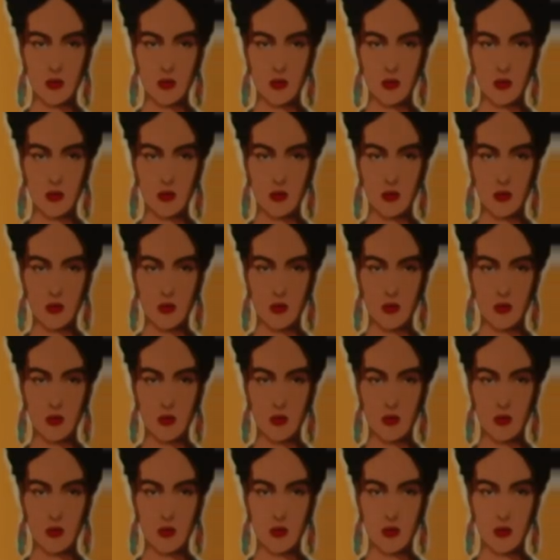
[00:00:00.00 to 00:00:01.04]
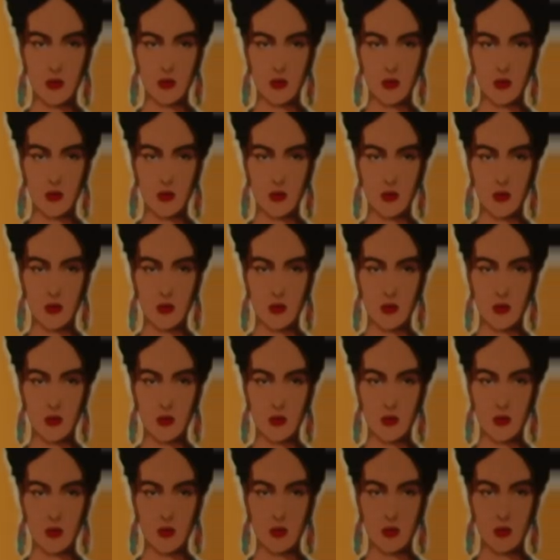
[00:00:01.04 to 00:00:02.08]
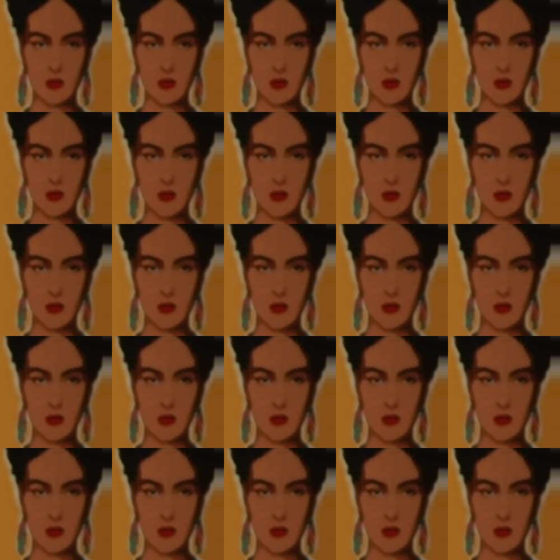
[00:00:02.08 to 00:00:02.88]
The person shown says nothing.